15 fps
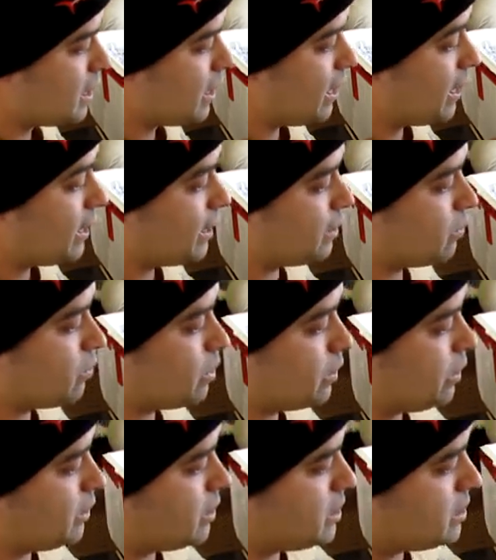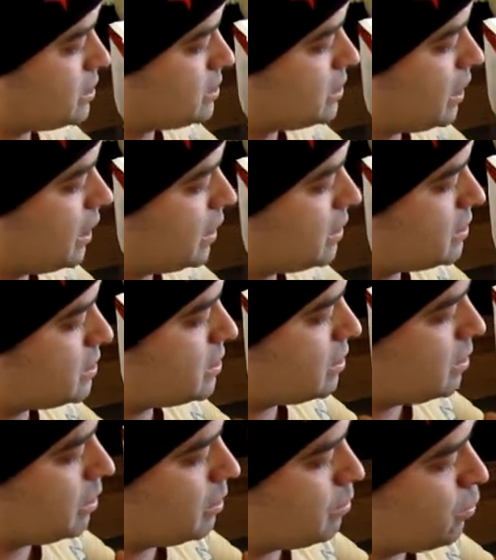and it really just sucks
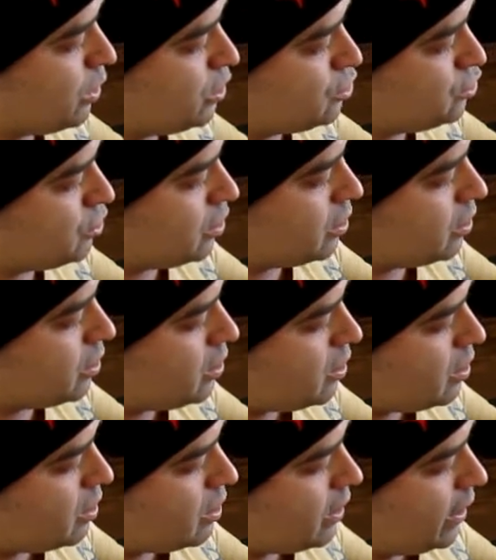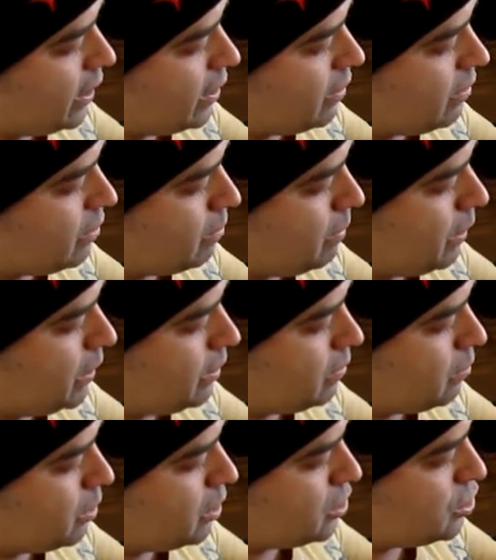the moisture out of the
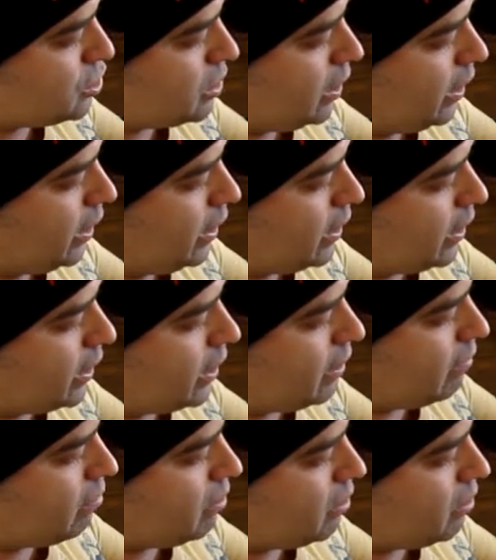paintbrush, and it kind of